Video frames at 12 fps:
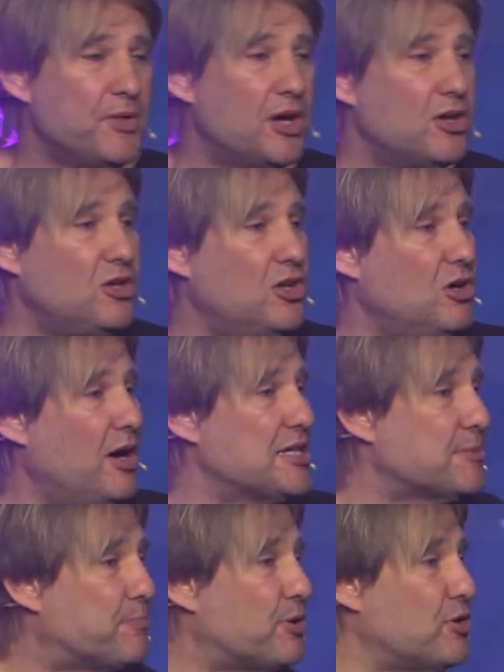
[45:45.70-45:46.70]
you as
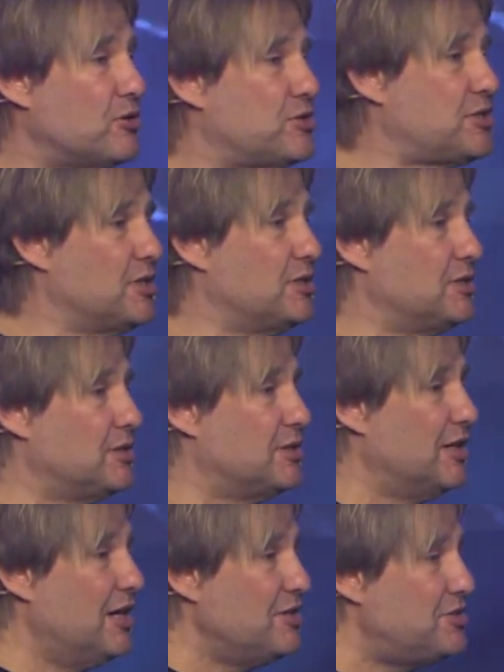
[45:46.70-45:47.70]
a
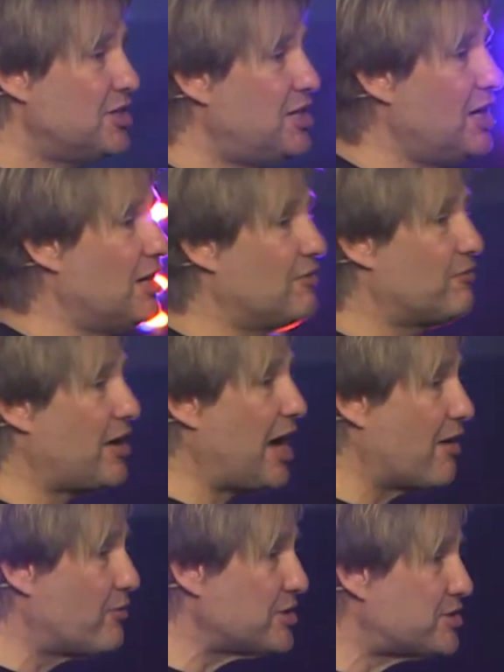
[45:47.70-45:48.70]
person to give.
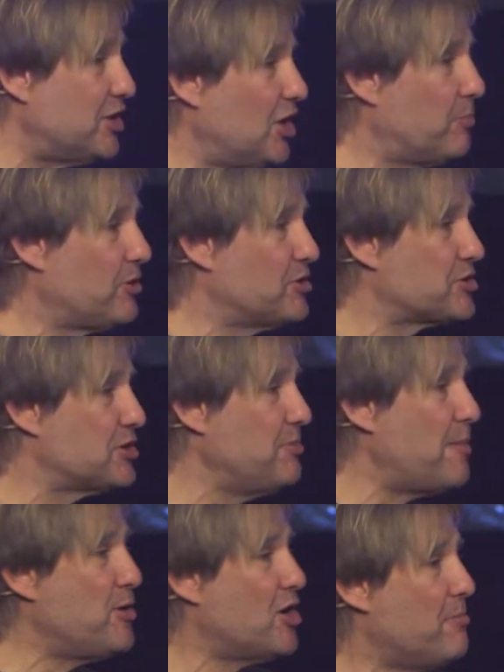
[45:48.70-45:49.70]
Every single person.
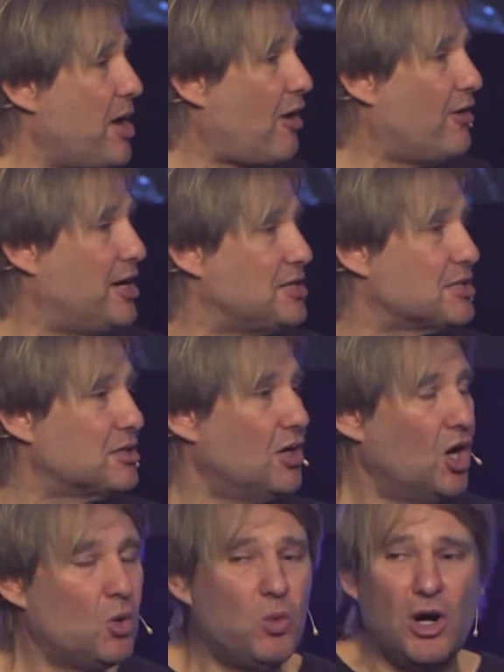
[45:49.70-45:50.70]
Maybe you're married.
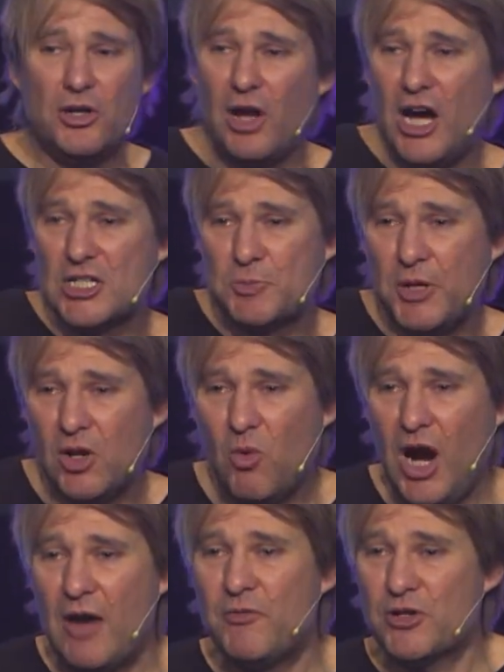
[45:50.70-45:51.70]
Well, husband and
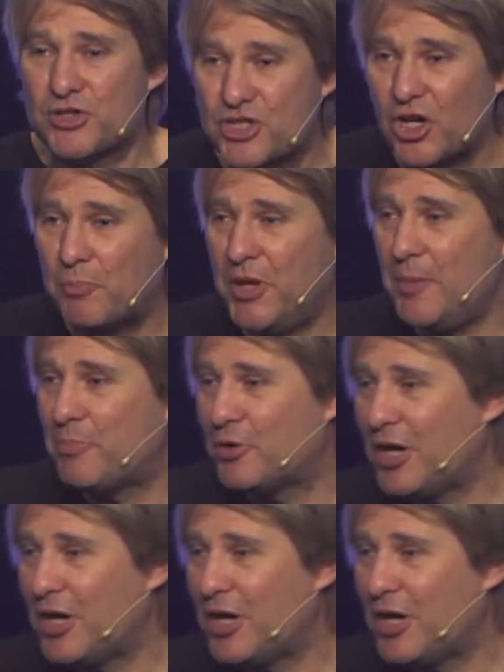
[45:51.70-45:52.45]
wife, you're still people,